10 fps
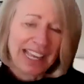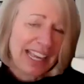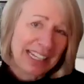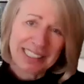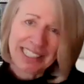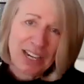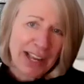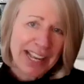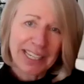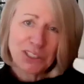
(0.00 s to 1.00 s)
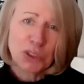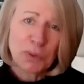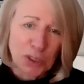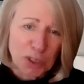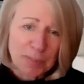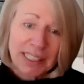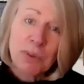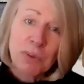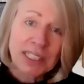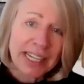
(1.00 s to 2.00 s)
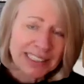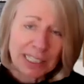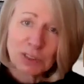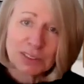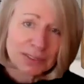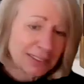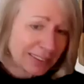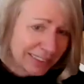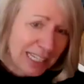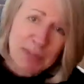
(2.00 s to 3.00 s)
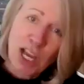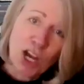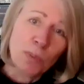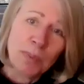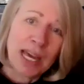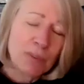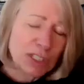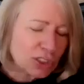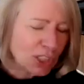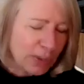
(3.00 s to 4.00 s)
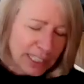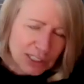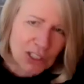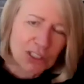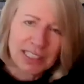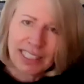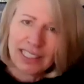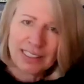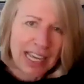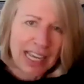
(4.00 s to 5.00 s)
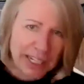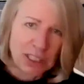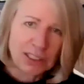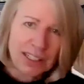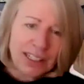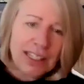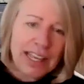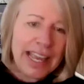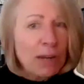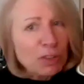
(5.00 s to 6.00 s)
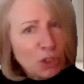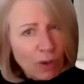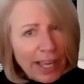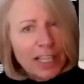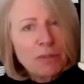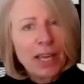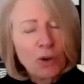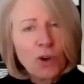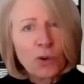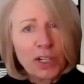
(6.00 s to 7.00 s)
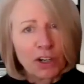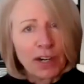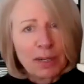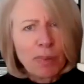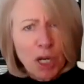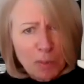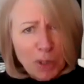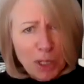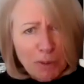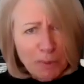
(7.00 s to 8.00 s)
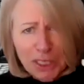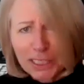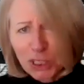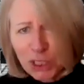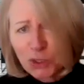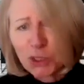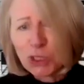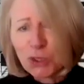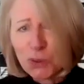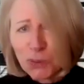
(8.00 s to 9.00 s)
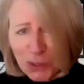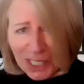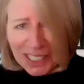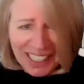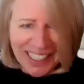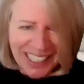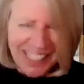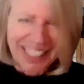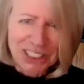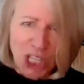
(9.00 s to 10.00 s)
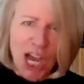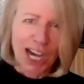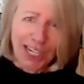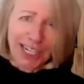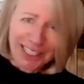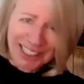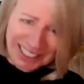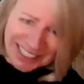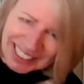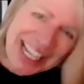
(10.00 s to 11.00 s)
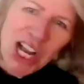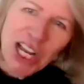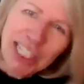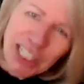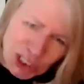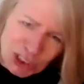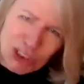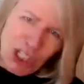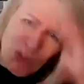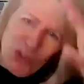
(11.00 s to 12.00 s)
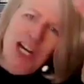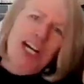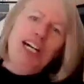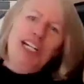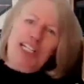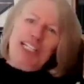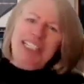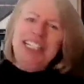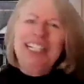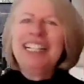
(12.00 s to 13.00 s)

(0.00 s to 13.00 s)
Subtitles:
And, I got it to work. But there were days I was coming home, I was so exhausted and tired. And I was crying in my own corner, right? Barbara, what did you do? It's hard. It is so hard.